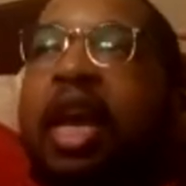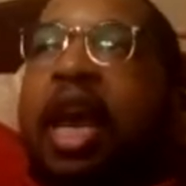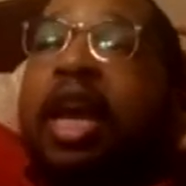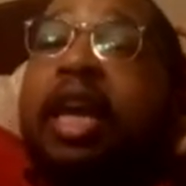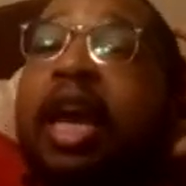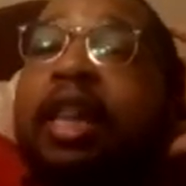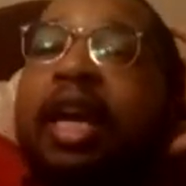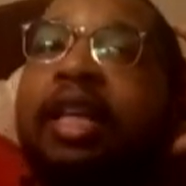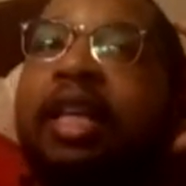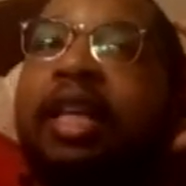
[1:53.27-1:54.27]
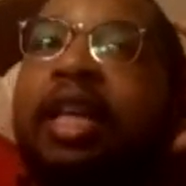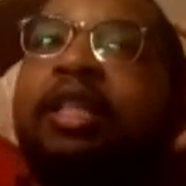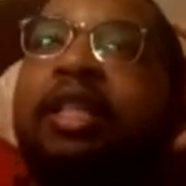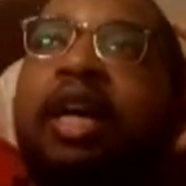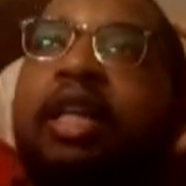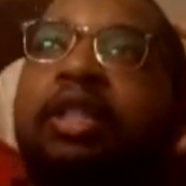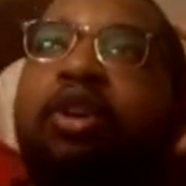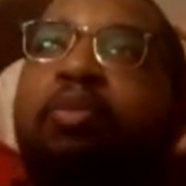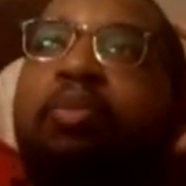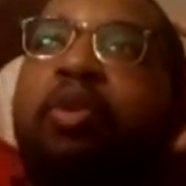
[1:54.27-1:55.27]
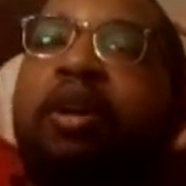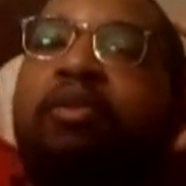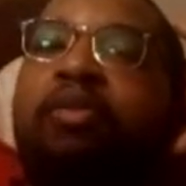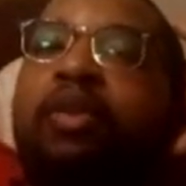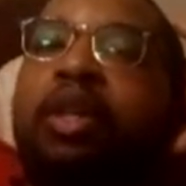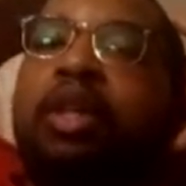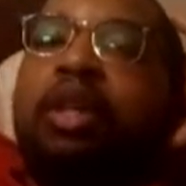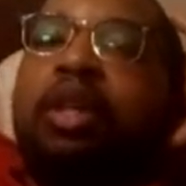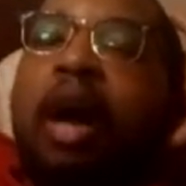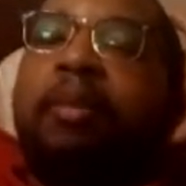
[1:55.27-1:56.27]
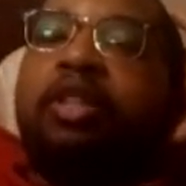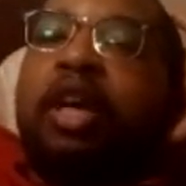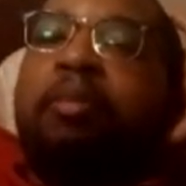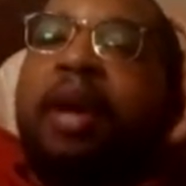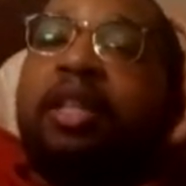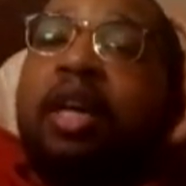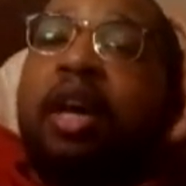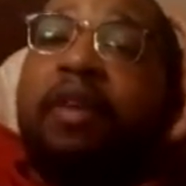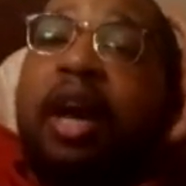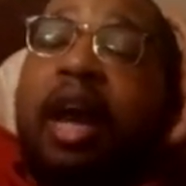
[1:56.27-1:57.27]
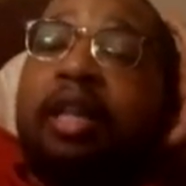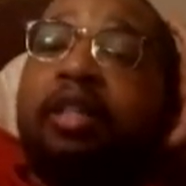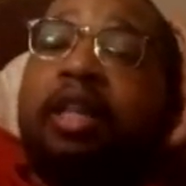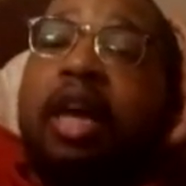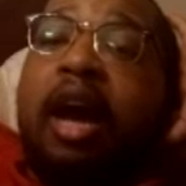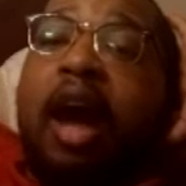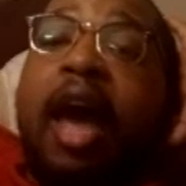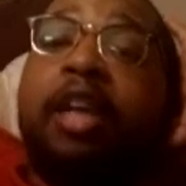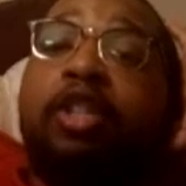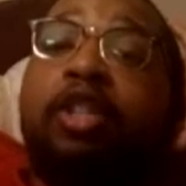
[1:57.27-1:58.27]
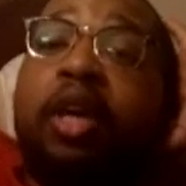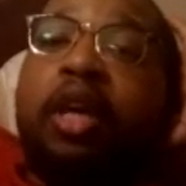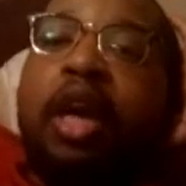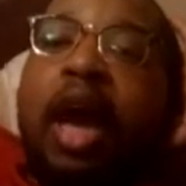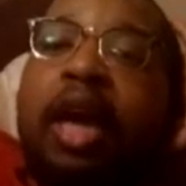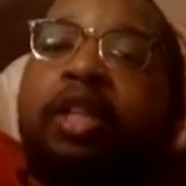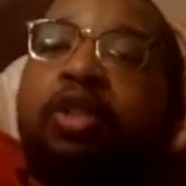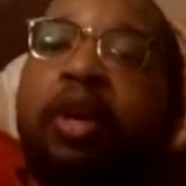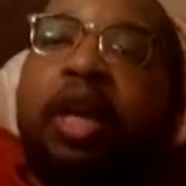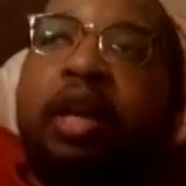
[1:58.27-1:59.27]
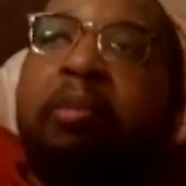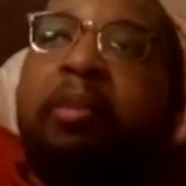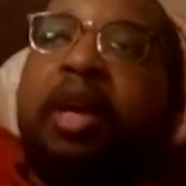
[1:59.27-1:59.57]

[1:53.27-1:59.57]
And again, like I said, it's no point of, I'm not trying to bash Javi. I enjoy it. I enjoy him.